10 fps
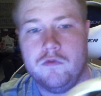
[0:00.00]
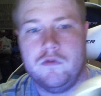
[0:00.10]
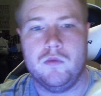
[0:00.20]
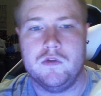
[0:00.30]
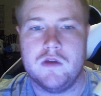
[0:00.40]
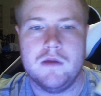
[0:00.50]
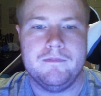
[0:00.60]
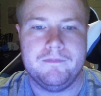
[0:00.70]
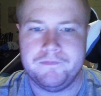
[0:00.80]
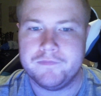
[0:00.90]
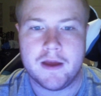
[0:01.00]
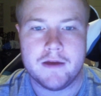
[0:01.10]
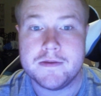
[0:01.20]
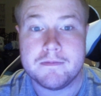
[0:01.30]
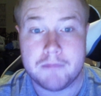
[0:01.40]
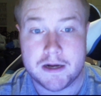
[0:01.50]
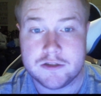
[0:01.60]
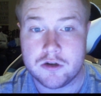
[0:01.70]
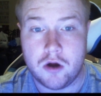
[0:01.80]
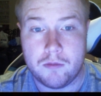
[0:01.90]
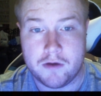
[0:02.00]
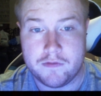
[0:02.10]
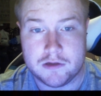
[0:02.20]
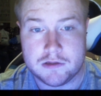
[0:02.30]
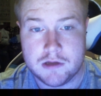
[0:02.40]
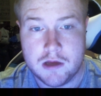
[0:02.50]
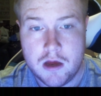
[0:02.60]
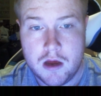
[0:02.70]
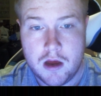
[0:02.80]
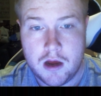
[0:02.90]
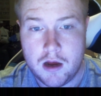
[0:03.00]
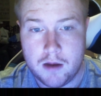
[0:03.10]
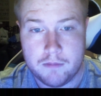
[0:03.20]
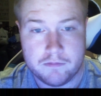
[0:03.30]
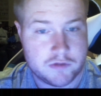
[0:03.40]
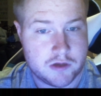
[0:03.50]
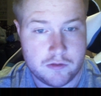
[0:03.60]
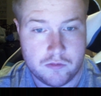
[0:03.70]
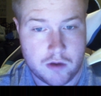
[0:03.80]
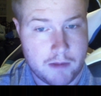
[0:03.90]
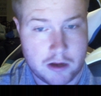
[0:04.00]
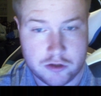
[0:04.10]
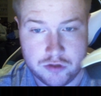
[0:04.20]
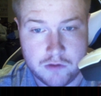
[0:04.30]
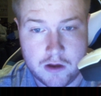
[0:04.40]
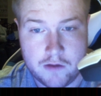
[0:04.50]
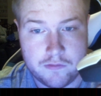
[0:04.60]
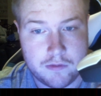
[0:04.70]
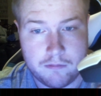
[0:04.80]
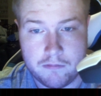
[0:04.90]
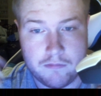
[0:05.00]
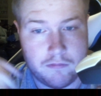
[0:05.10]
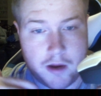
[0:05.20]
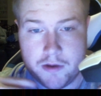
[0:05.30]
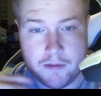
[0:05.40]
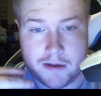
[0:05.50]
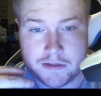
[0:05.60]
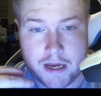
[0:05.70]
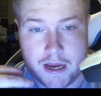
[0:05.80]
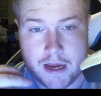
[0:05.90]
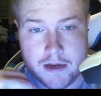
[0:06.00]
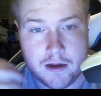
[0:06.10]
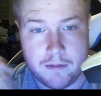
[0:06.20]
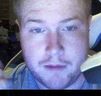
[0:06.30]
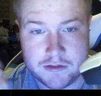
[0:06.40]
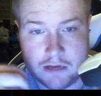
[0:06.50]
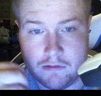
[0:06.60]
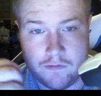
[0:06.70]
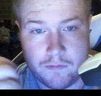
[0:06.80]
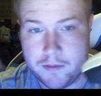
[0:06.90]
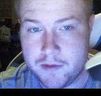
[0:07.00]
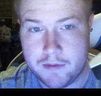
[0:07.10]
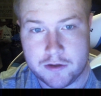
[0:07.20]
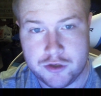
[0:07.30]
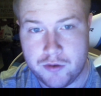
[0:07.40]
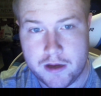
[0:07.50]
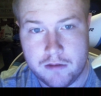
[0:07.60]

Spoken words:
Once again, guys, mice are all preference. So a mouse you love might be a mouse I hate. A mouse I love might be a mouse you hate.